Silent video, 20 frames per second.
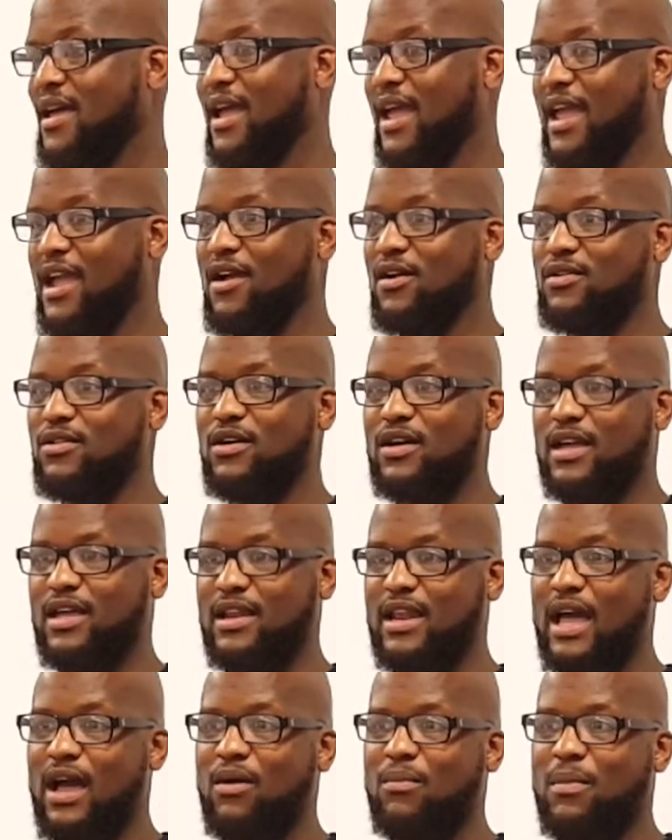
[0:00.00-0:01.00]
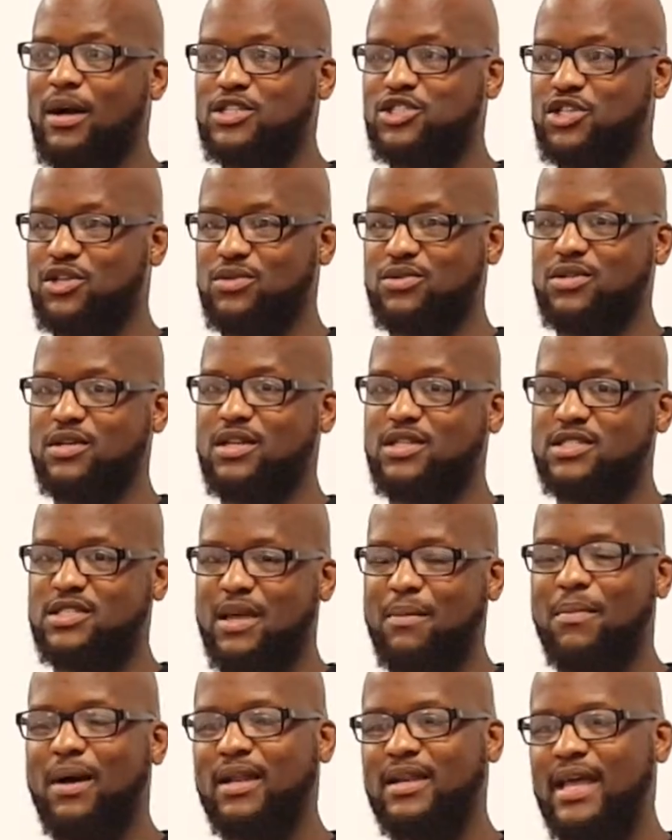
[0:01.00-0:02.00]
And here looking now, my children can say
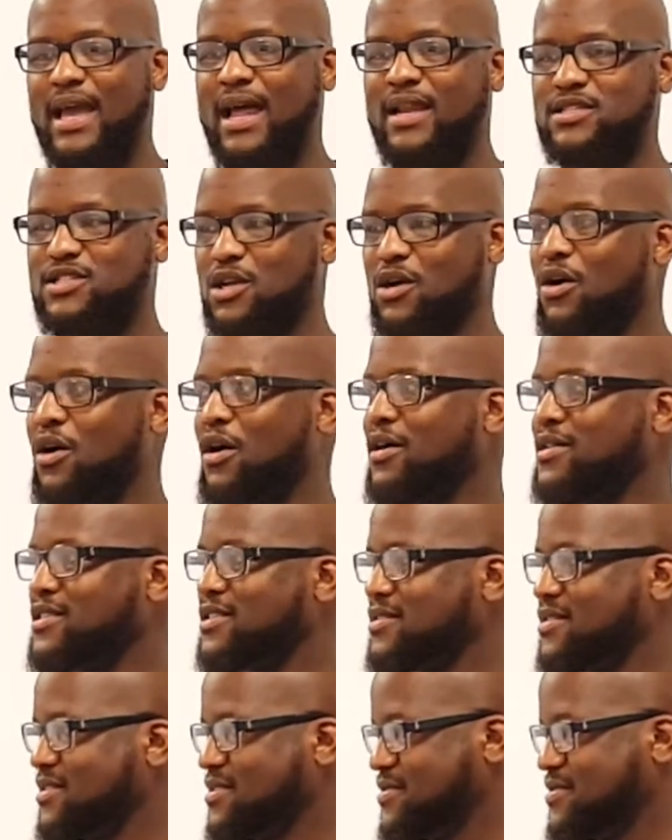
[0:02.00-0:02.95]
my dad is an author.